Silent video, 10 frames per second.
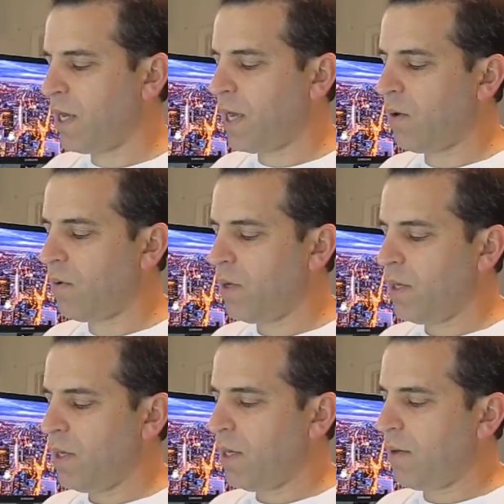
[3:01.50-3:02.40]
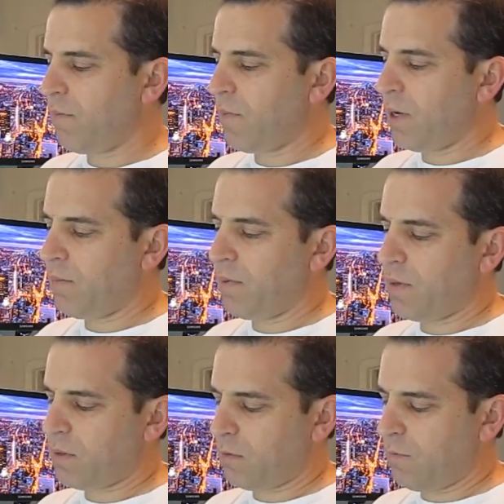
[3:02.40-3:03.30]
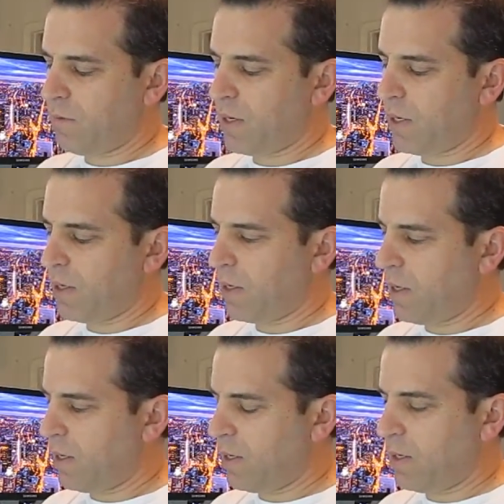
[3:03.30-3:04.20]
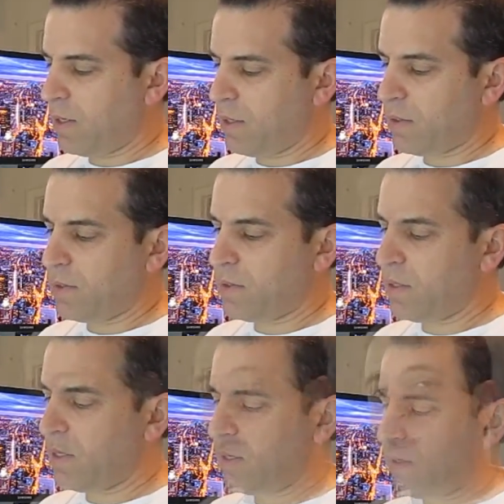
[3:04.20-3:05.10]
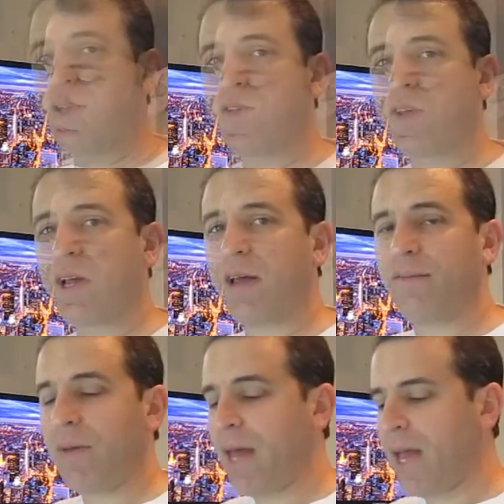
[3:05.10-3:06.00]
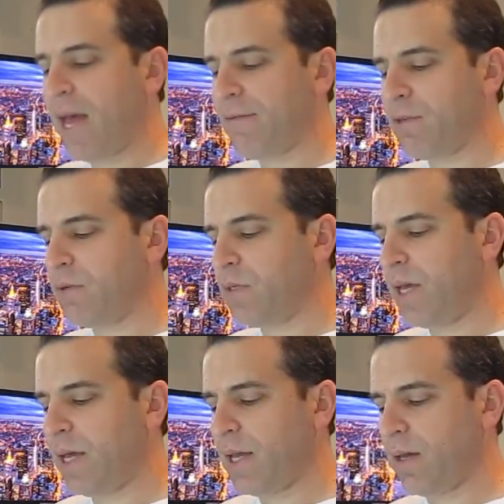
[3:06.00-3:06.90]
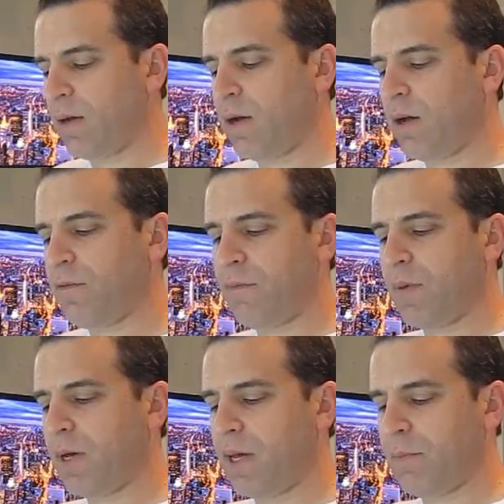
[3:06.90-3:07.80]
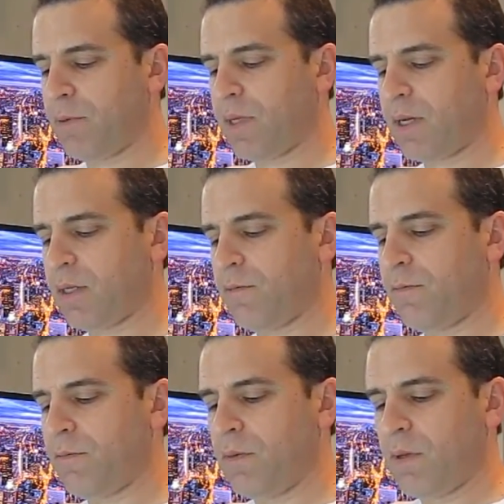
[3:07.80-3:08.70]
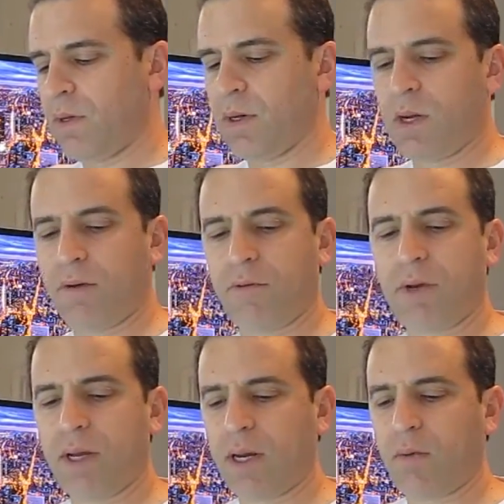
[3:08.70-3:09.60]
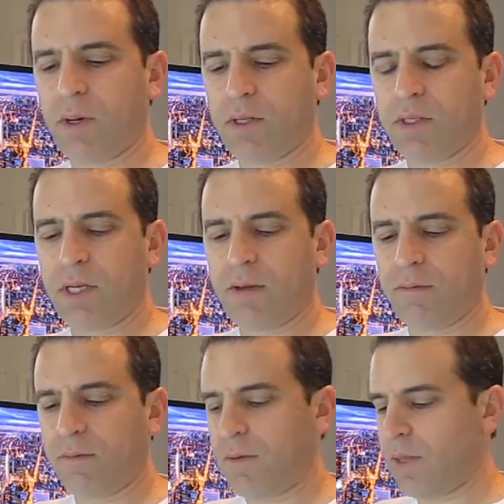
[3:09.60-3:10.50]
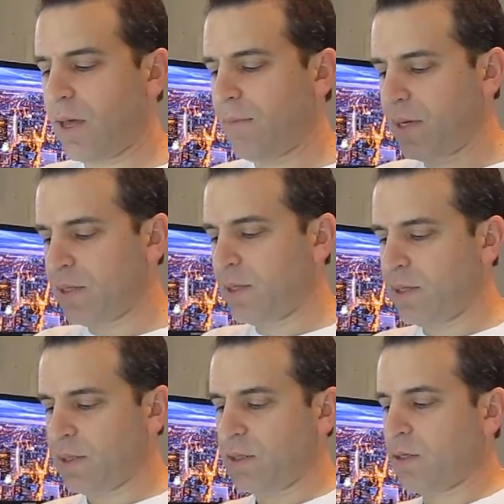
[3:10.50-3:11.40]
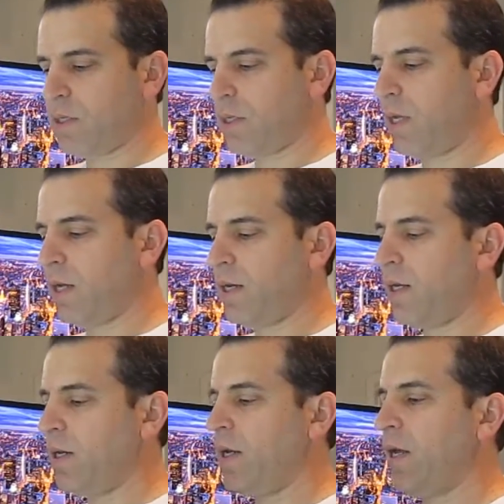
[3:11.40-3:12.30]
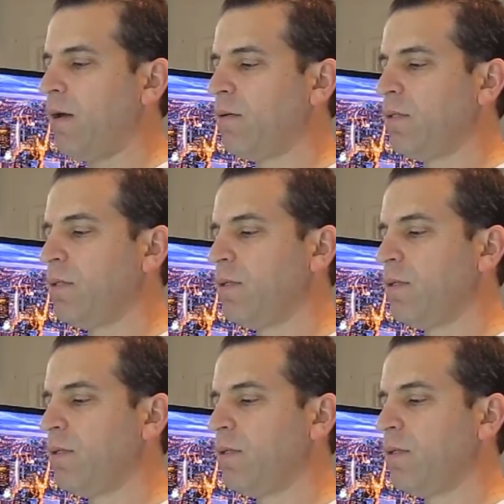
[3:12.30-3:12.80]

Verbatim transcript: how it might be able to fit it. And let's see. Looks like I may have to take off my protective covering, and I want to see if that makes it easier to slide in and out.